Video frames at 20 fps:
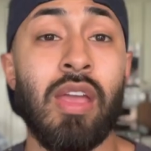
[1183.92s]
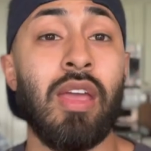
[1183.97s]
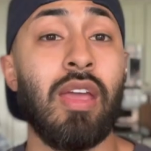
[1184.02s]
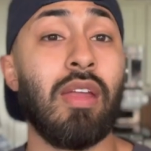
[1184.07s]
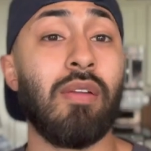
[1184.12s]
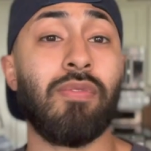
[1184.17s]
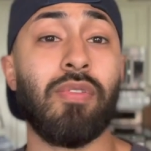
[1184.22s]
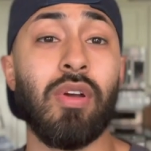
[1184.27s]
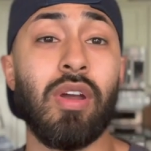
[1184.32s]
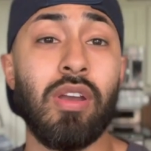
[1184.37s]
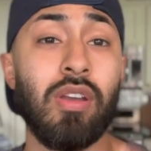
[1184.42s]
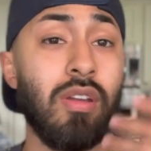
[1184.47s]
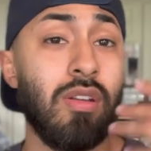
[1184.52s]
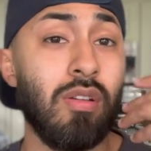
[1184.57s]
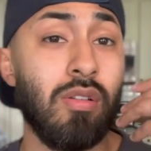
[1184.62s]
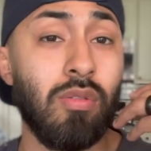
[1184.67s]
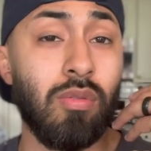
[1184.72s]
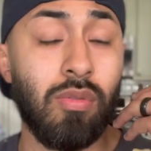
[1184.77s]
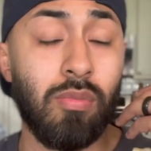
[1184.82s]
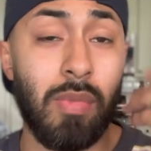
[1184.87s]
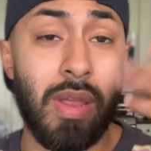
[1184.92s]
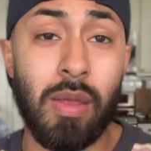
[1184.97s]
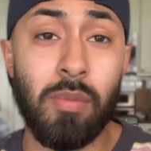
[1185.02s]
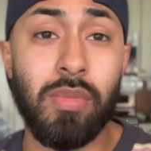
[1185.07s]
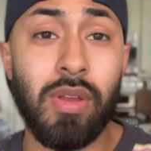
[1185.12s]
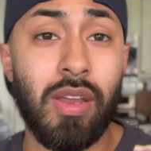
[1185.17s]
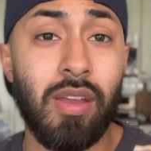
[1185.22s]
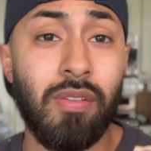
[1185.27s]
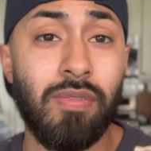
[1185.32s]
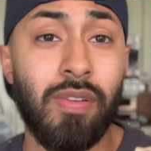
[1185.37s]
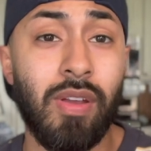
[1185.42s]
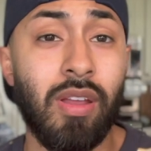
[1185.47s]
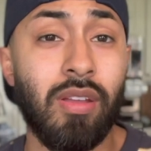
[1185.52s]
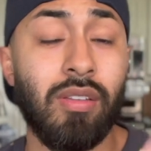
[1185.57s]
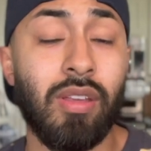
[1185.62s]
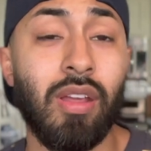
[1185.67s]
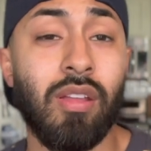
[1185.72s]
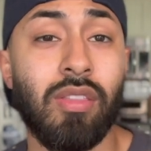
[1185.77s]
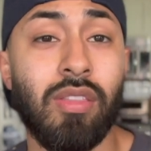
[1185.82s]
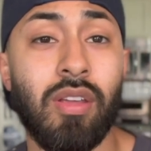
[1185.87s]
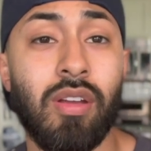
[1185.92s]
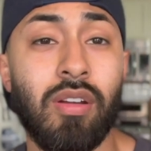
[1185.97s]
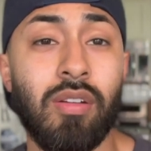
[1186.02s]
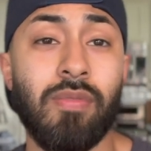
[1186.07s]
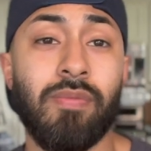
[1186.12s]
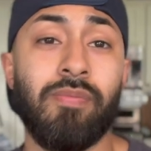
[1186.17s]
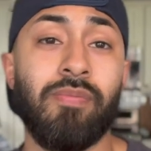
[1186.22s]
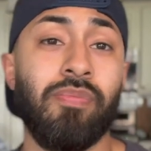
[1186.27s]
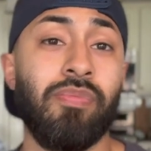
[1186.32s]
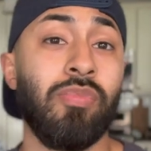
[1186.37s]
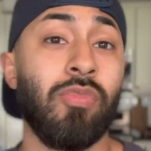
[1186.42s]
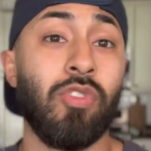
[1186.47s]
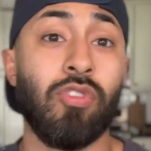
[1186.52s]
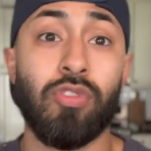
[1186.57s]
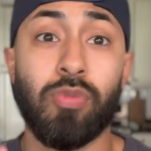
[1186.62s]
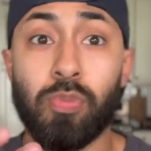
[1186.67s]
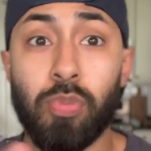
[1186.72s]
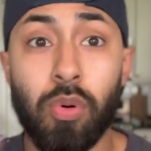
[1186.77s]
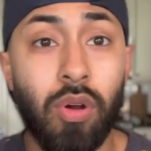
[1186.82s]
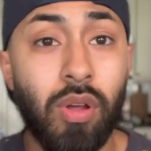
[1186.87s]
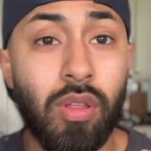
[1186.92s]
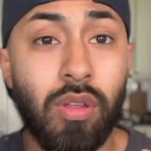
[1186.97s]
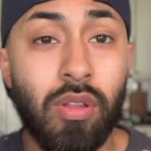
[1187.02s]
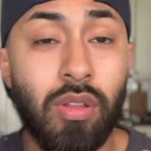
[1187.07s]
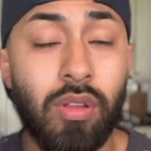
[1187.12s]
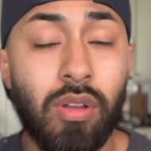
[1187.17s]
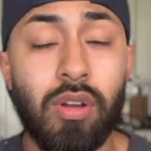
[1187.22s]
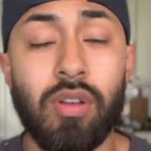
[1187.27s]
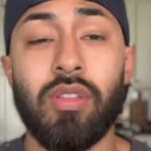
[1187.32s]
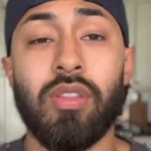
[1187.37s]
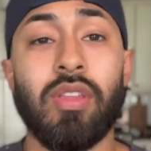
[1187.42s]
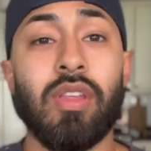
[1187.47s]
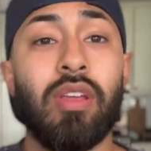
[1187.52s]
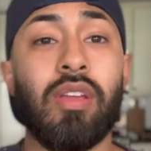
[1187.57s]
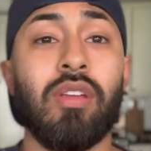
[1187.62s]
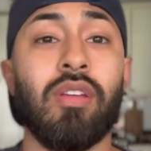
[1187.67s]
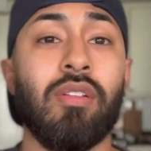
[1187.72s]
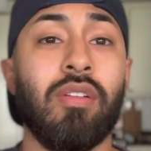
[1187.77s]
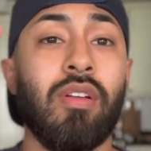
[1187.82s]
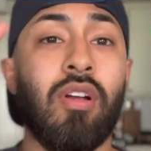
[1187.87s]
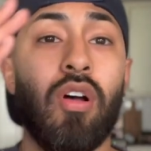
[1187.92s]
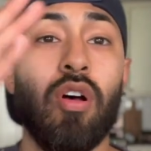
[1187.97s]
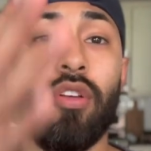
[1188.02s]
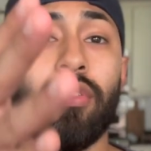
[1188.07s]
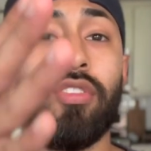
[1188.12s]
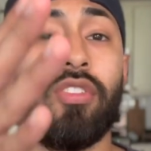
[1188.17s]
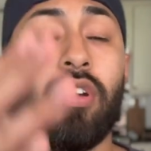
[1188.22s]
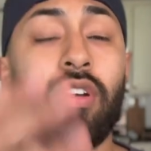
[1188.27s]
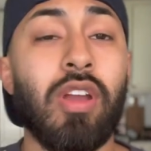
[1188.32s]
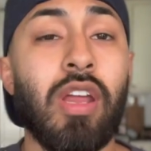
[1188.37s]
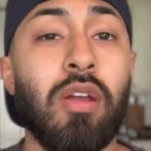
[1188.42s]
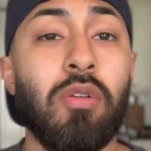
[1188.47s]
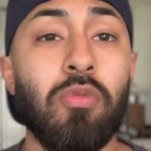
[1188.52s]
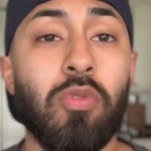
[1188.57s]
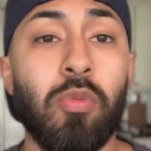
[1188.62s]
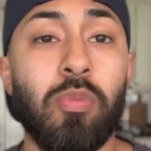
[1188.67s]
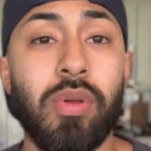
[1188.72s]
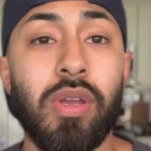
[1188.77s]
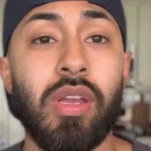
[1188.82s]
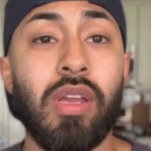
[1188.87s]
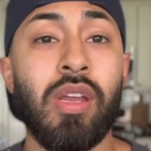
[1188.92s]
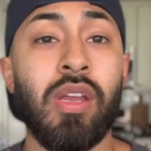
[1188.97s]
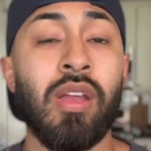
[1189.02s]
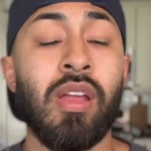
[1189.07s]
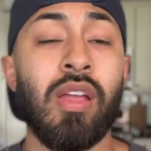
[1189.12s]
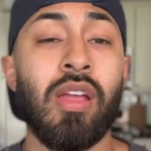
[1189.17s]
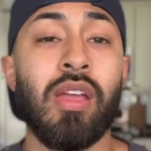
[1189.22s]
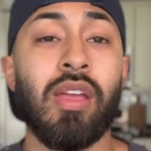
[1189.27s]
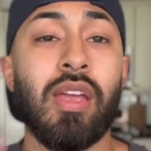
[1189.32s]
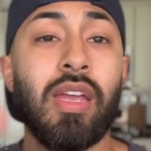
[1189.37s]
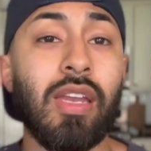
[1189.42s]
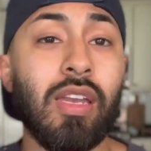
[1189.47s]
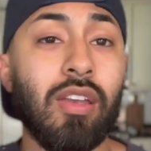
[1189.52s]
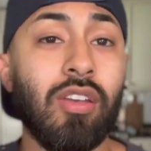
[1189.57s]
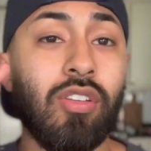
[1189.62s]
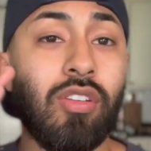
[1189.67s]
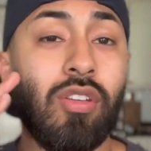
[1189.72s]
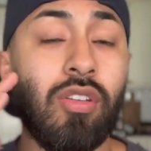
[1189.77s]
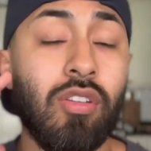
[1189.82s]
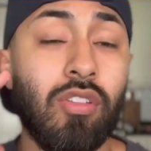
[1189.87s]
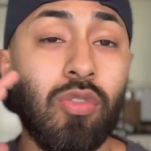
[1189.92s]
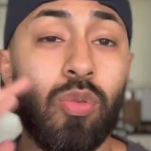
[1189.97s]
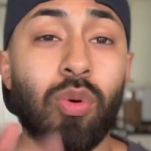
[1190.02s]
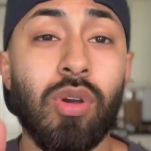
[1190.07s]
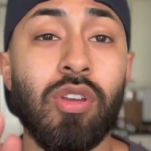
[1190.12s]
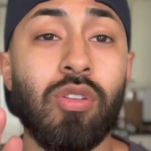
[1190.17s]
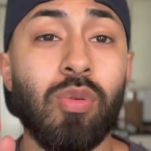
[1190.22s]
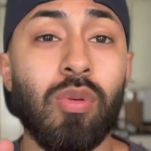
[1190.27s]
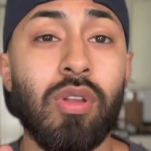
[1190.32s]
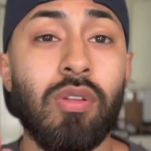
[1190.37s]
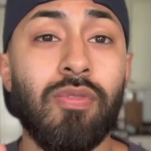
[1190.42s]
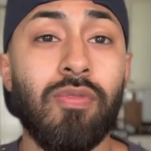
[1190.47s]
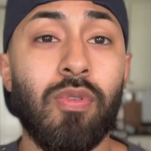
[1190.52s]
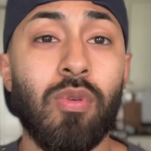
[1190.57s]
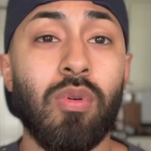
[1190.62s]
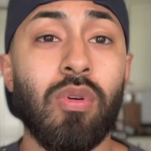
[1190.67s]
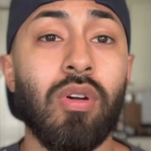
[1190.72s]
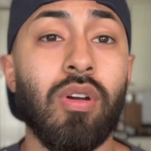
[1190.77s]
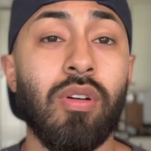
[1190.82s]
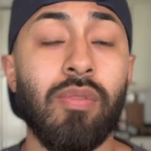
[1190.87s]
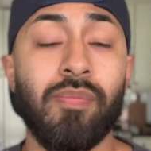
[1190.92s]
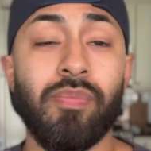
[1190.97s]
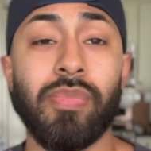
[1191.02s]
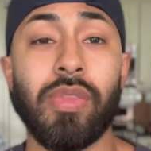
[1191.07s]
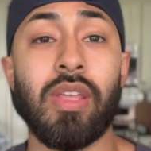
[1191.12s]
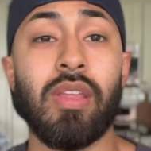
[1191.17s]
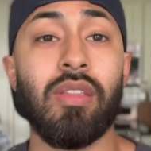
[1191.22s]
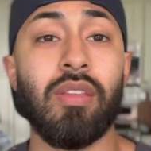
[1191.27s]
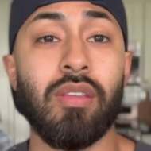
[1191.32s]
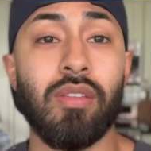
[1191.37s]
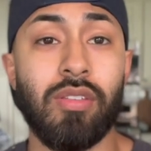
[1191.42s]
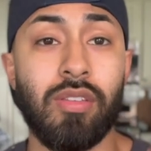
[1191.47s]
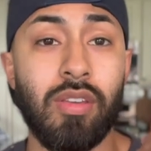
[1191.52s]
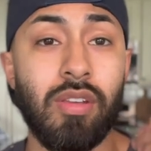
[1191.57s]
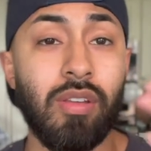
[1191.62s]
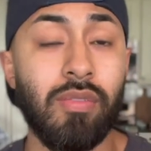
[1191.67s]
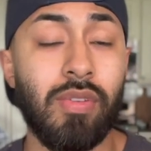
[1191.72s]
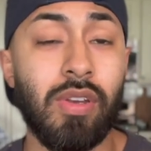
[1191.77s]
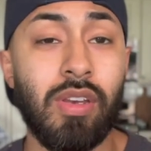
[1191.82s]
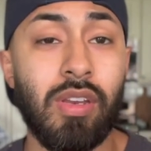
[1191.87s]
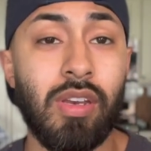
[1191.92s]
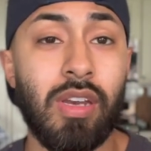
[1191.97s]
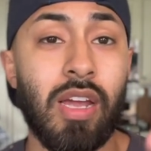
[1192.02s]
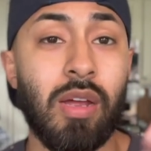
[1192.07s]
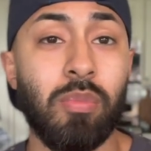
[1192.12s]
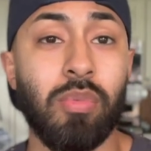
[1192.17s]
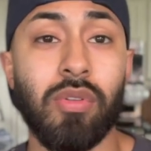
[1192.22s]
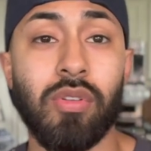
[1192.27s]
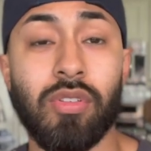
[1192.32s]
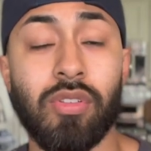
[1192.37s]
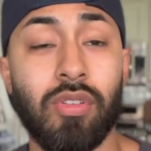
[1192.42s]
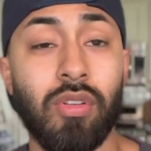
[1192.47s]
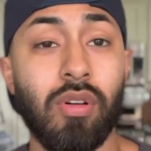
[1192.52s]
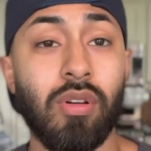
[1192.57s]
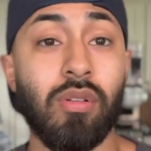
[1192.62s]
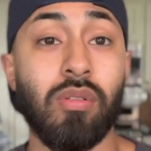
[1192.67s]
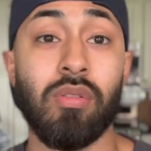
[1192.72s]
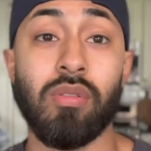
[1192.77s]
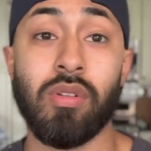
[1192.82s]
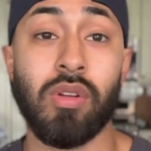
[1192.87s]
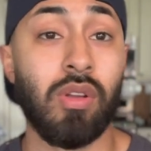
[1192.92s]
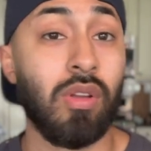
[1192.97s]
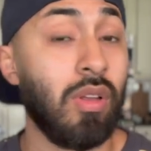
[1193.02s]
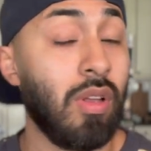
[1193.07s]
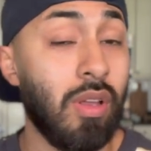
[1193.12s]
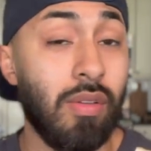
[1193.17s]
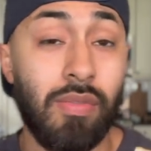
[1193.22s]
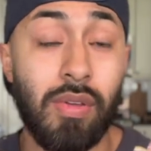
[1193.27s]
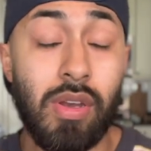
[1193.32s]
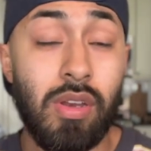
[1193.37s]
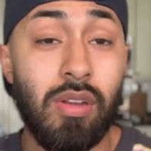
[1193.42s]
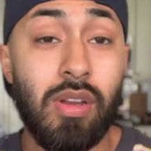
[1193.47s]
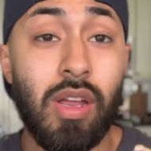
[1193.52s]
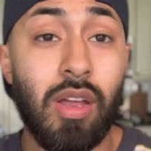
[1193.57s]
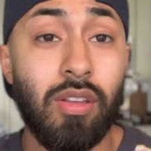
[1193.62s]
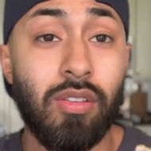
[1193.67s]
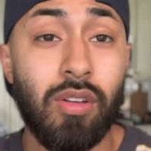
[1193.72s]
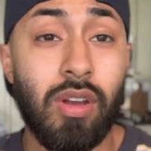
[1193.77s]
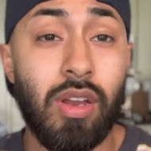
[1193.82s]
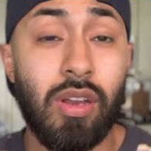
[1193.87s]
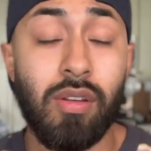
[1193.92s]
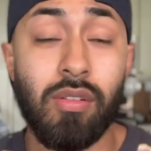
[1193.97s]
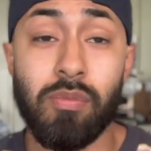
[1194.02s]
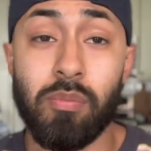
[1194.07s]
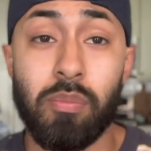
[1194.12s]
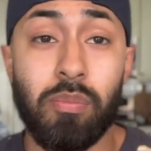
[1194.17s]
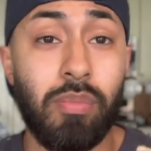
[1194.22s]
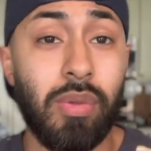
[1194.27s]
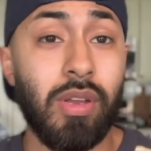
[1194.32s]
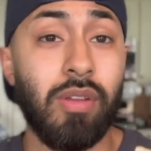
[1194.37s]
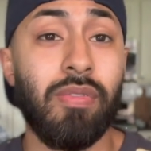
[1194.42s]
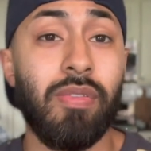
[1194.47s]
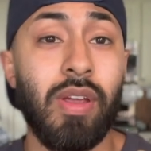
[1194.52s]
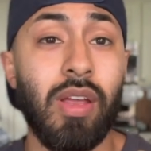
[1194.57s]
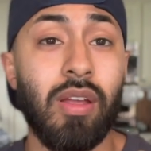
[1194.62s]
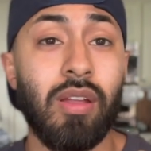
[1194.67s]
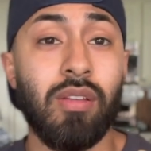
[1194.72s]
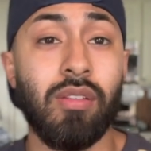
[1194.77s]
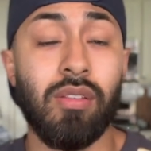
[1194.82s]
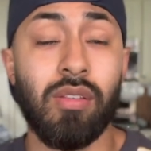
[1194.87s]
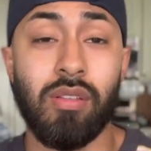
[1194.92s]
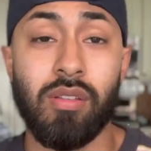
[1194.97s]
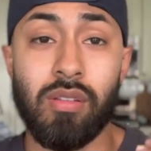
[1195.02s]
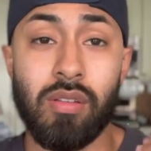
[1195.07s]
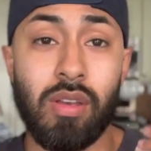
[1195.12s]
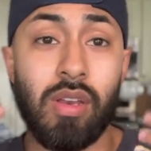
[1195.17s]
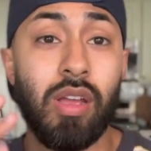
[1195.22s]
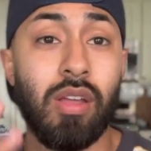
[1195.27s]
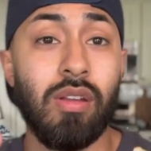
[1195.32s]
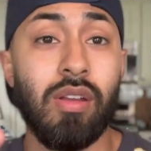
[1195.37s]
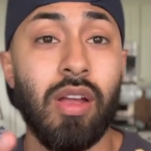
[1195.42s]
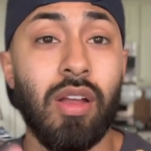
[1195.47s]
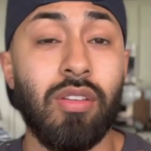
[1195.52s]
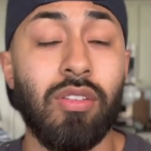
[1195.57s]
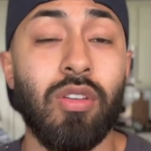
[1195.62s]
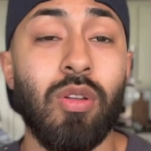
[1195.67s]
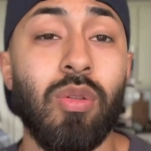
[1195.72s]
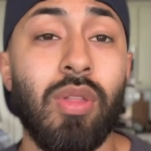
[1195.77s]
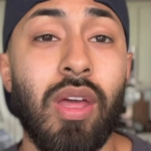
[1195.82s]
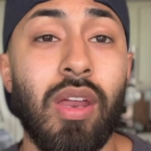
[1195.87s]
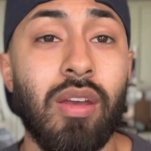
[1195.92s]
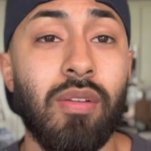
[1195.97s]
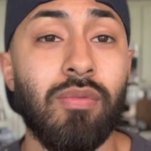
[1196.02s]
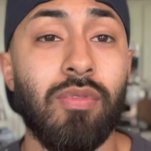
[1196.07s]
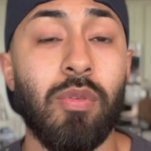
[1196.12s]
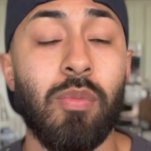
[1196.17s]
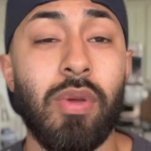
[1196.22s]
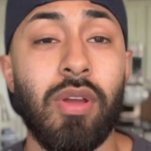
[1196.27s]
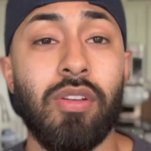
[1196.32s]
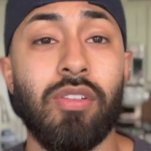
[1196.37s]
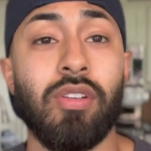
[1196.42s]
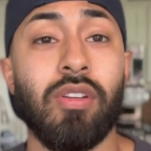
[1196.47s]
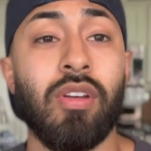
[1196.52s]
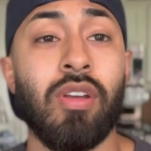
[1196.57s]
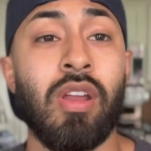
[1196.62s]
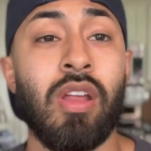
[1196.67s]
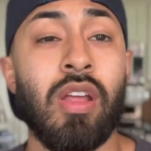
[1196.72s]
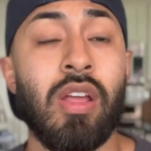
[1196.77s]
And for any of you N B A fans out there, spoiler alert, the All-Star game will be in twenty twenty-four in the city of Indianapolis. So if any of you guys are big fans, now you guys know that information.